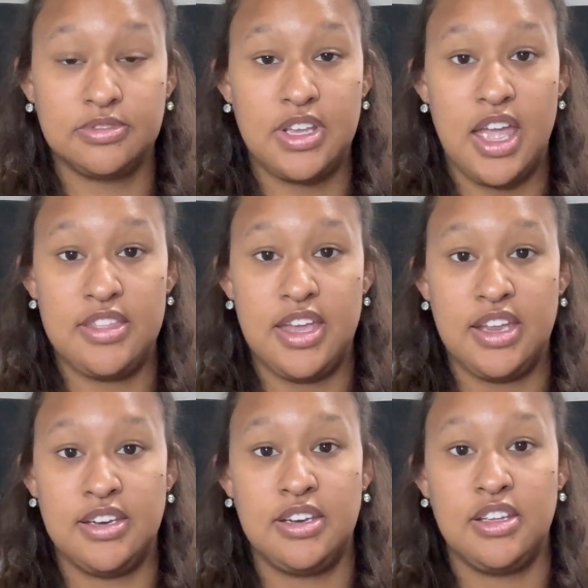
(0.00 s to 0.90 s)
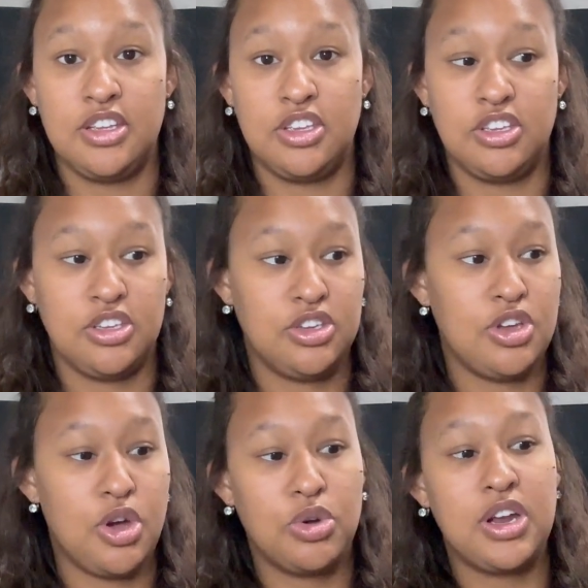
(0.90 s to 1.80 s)
And then
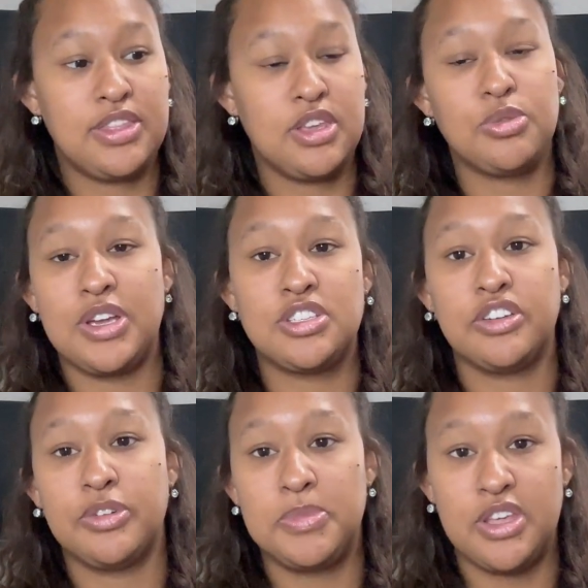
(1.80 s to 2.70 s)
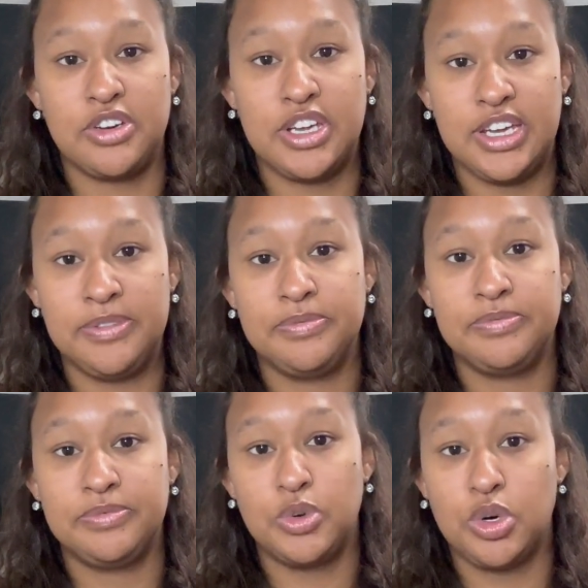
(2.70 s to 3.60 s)
go get the eraser from the other kid
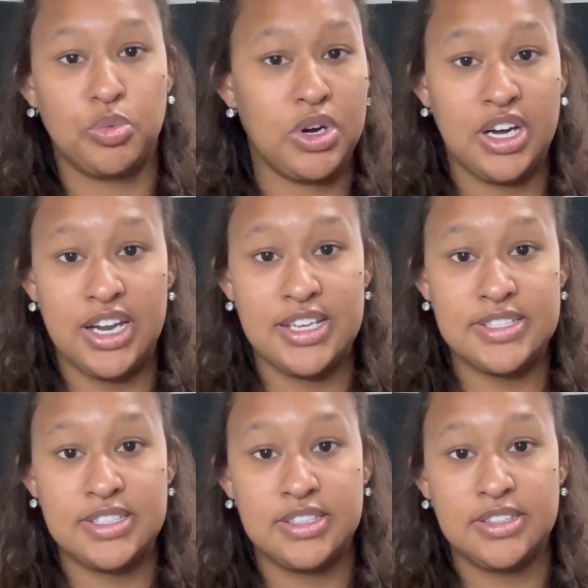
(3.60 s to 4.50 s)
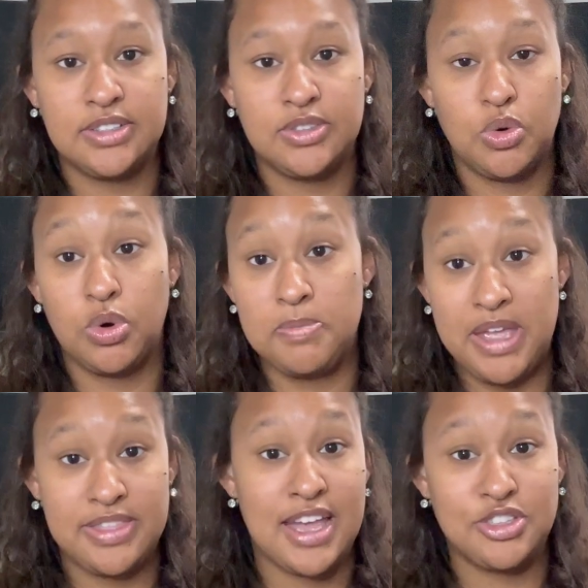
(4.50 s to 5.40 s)
or where it is, or
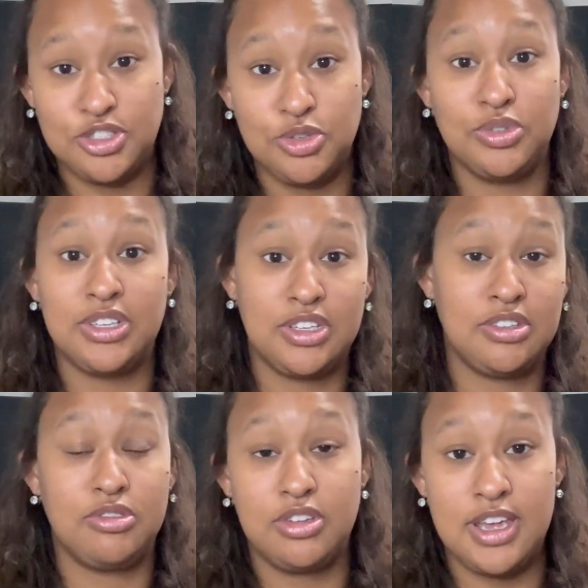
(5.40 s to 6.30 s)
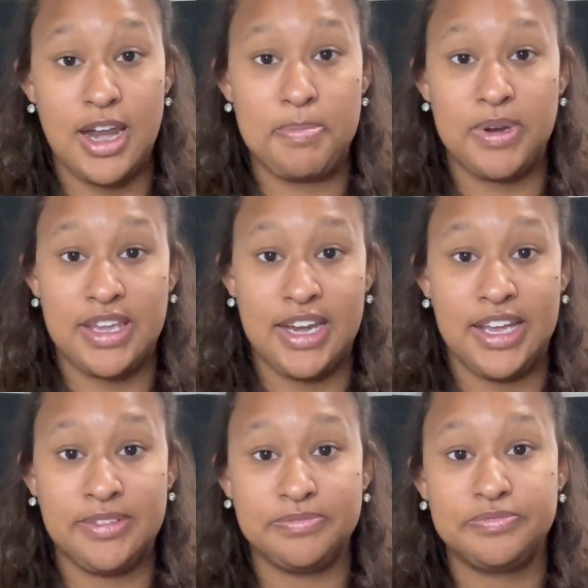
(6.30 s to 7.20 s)
make that student get up and get
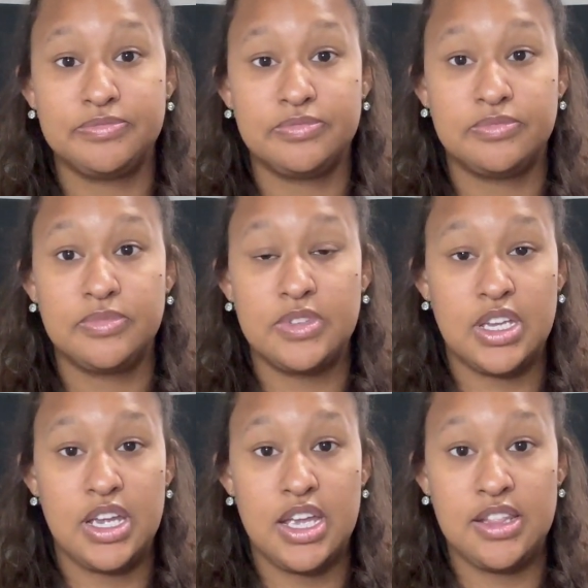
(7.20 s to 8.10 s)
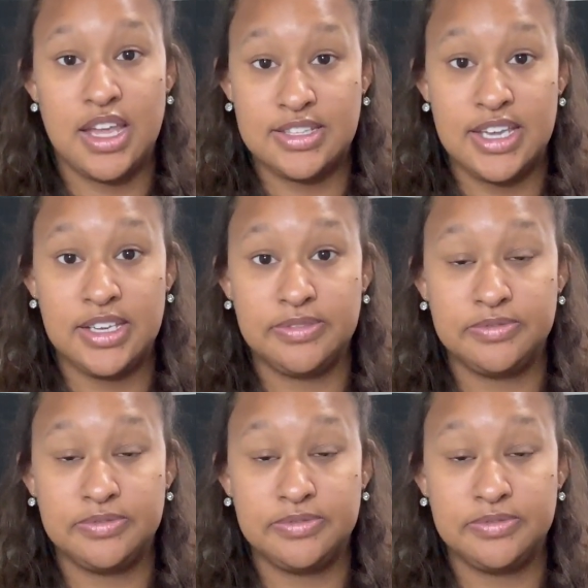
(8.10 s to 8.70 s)
it, and that's it.